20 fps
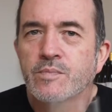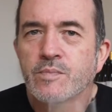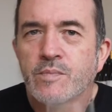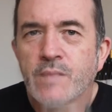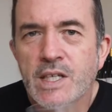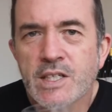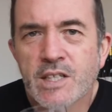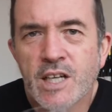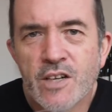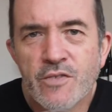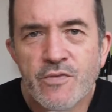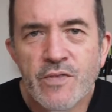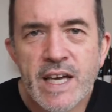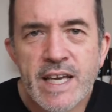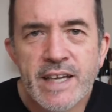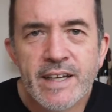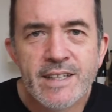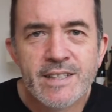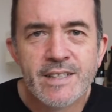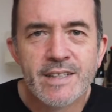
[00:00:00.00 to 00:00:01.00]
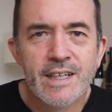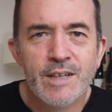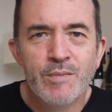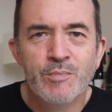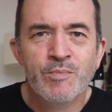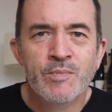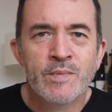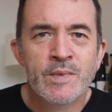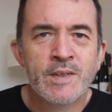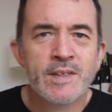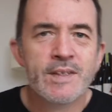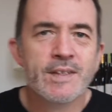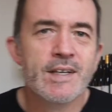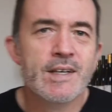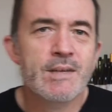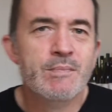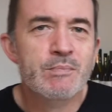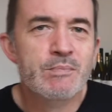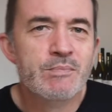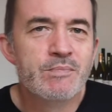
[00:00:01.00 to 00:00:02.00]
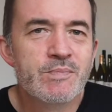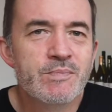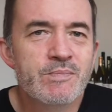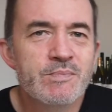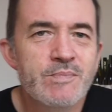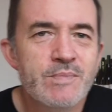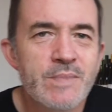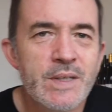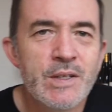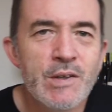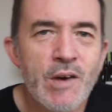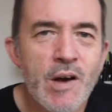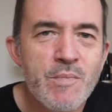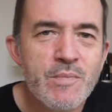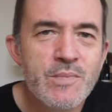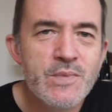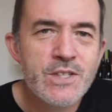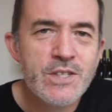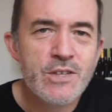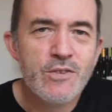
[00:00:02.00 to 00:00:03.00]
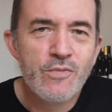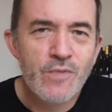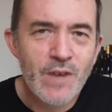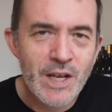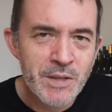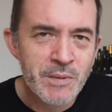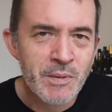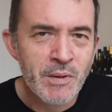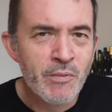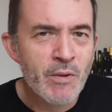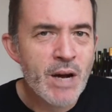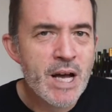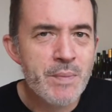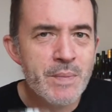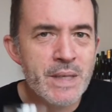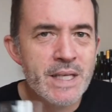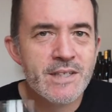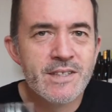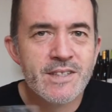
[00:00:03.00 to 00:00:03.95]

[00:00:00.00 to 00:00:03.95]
That's kind of vague, isn't it? I'm still finding my way a bit,